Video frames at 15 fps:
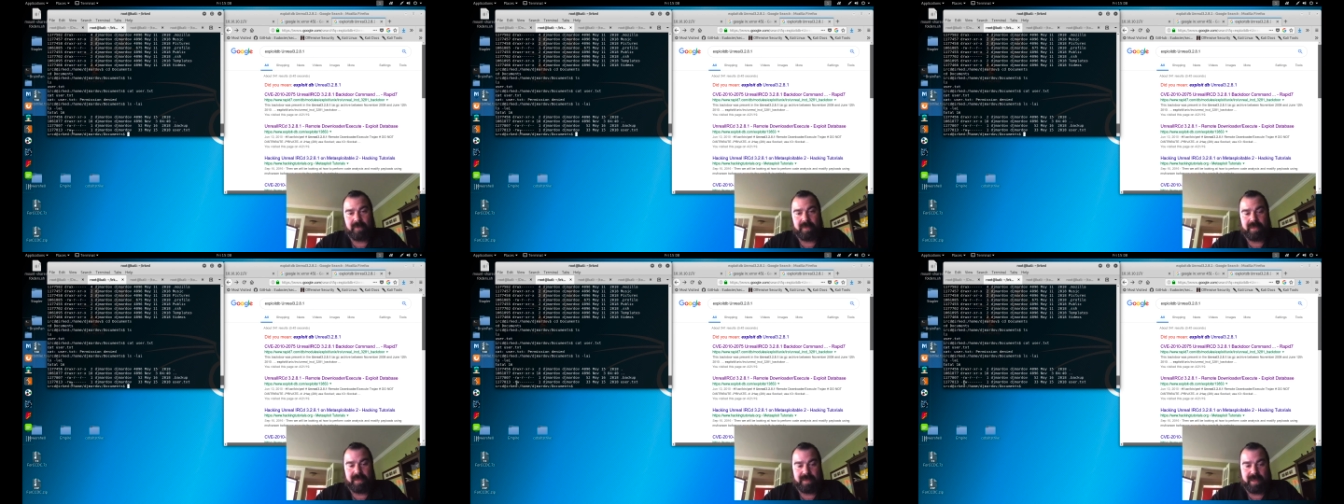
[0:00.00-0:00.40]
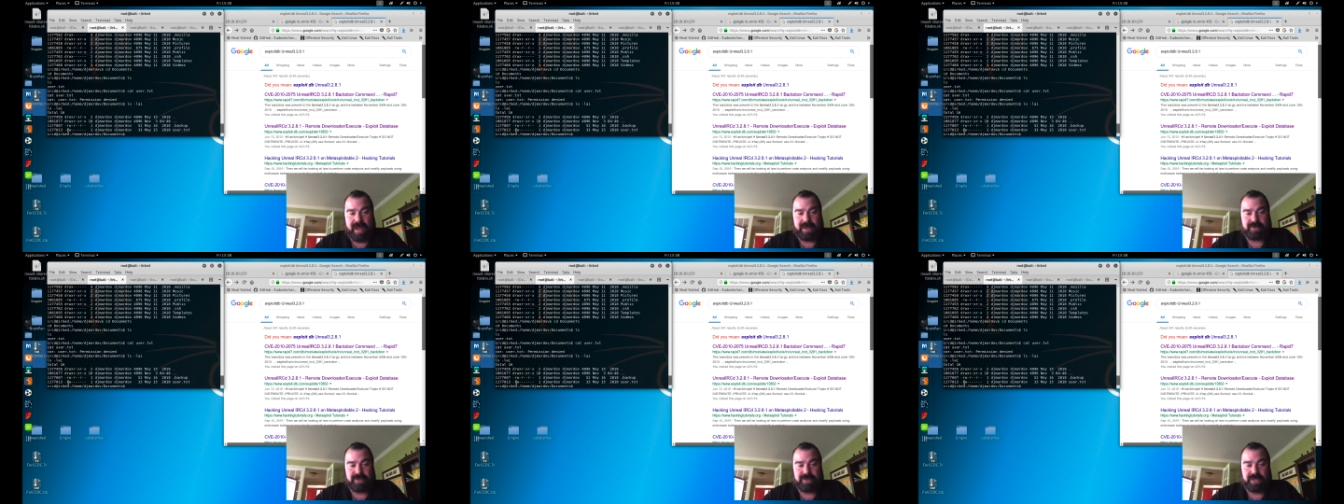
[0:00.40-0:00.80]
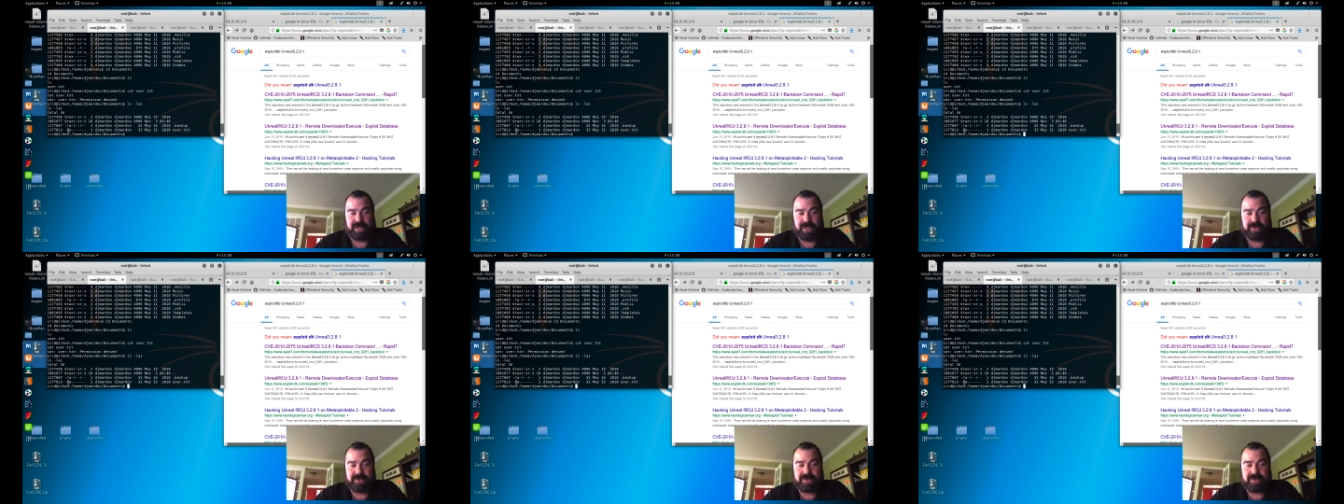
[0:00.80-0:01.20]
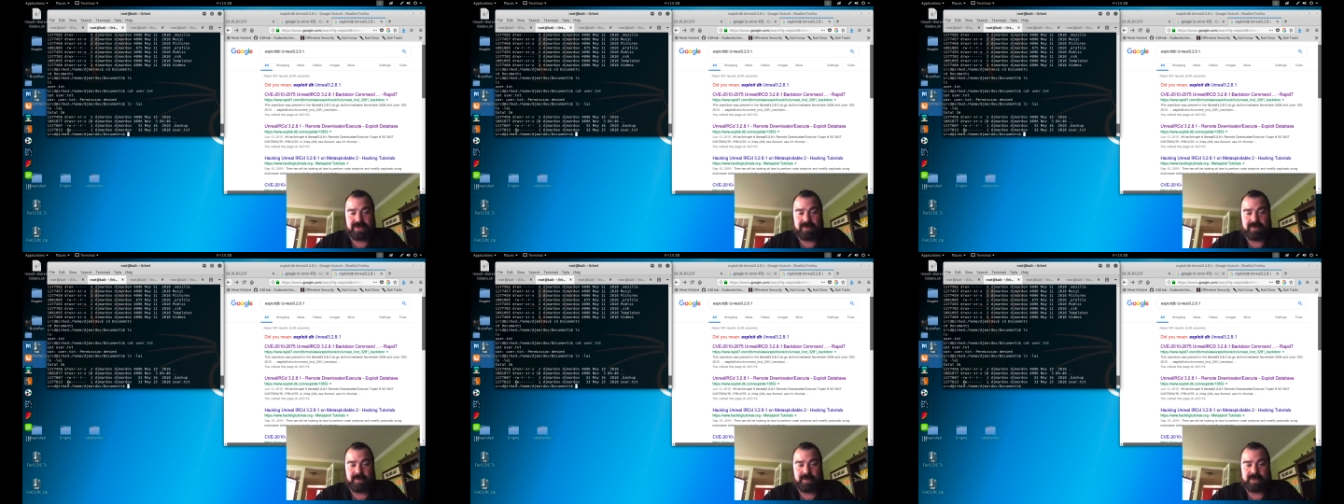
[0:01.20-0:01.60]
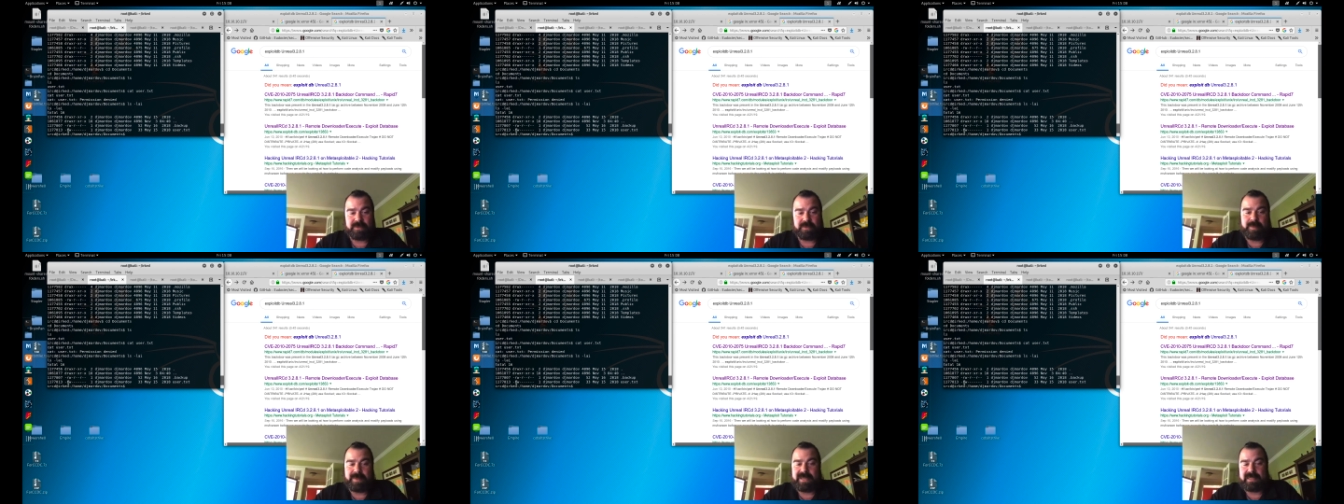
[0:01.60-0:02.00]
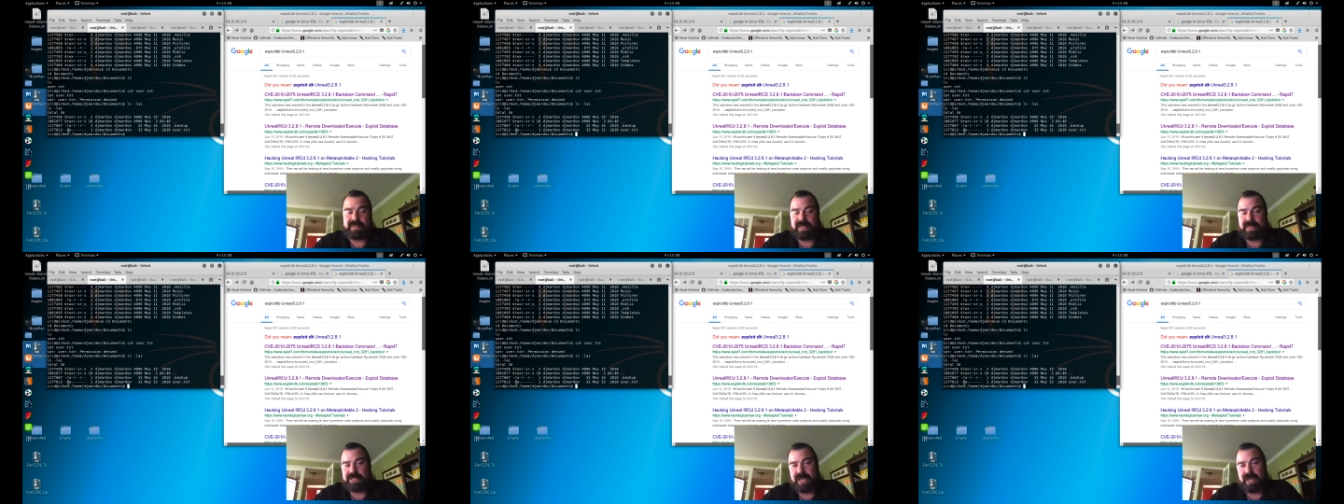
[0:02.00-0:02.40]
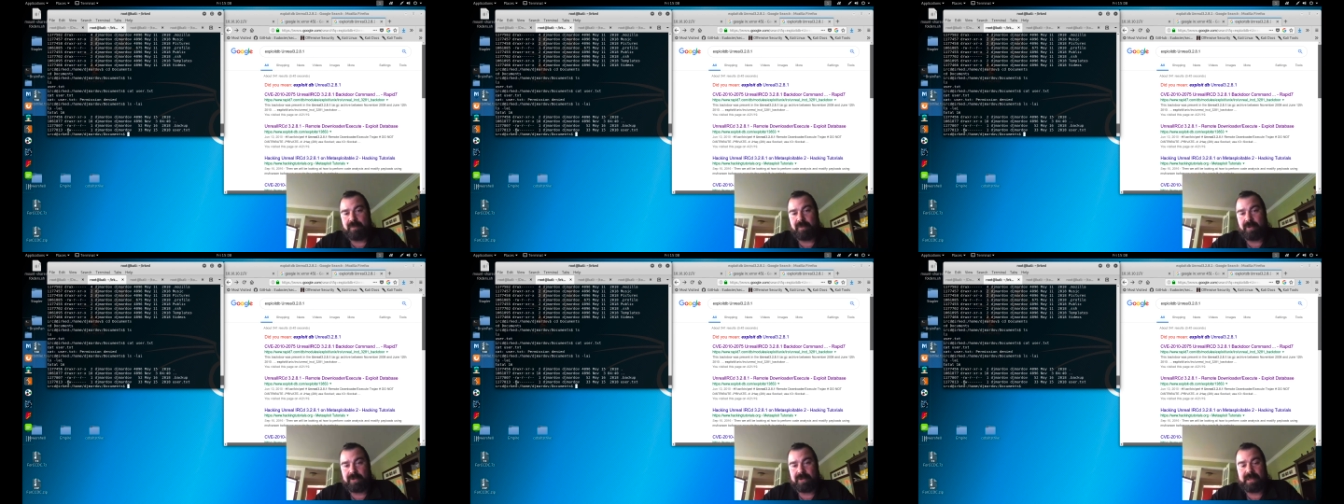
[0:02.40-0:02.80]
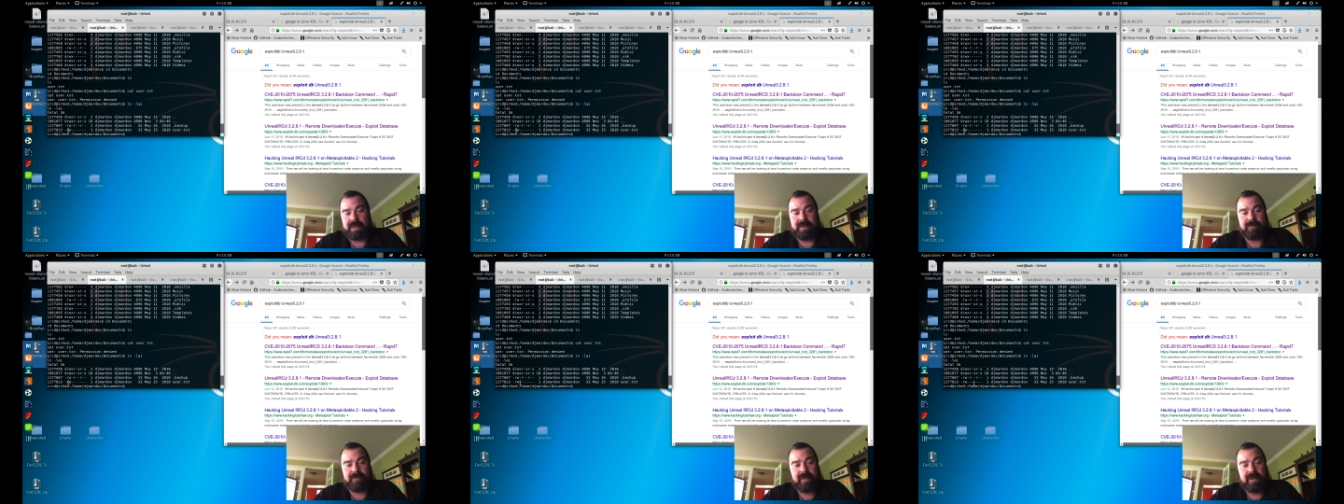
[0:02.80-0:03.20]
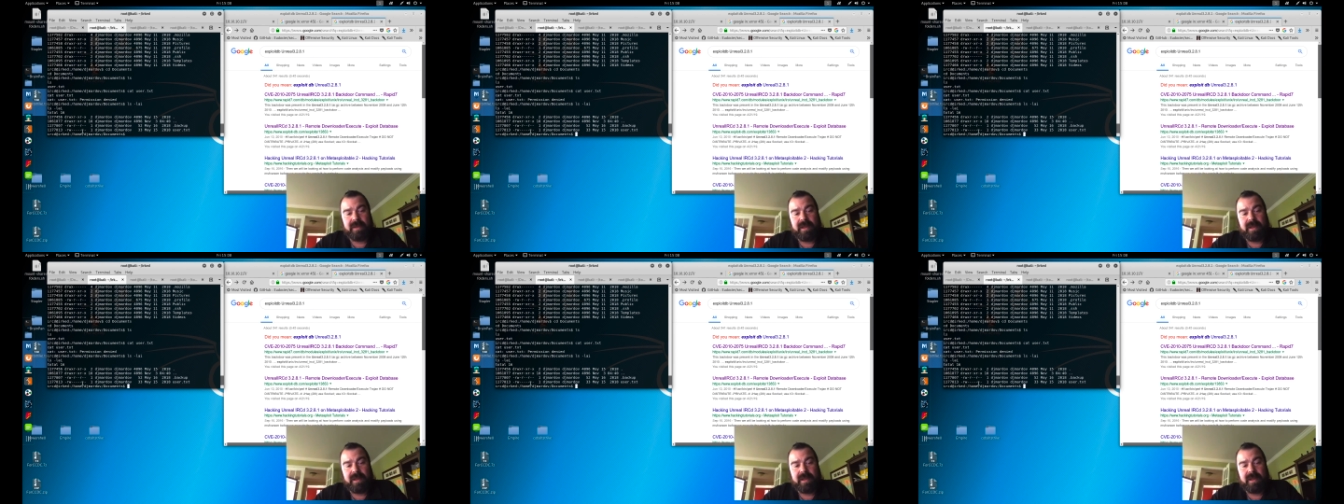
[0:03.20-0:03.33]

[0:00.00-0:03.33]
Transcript: the actual user, which would be djmarvdov.